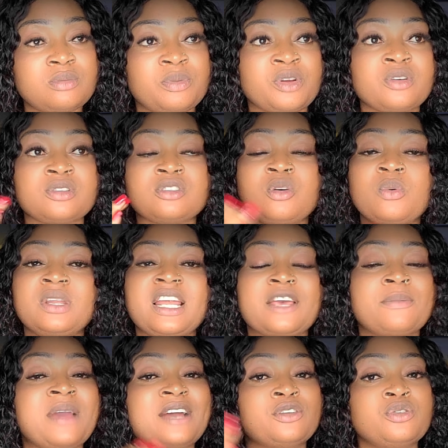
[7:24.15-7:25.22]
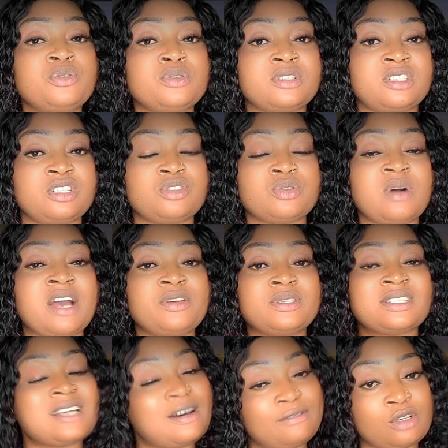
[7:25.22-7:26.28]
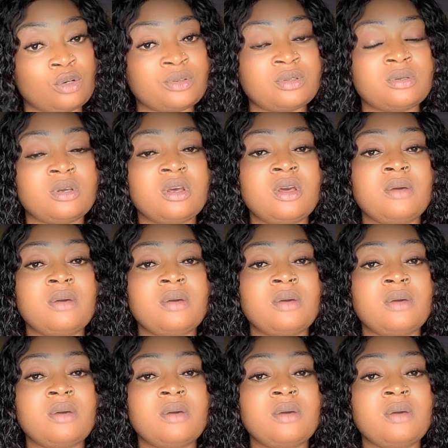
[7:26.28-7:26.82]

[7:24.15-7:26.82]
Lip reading: because someone like me, I don't use Dettol, I use Savlon,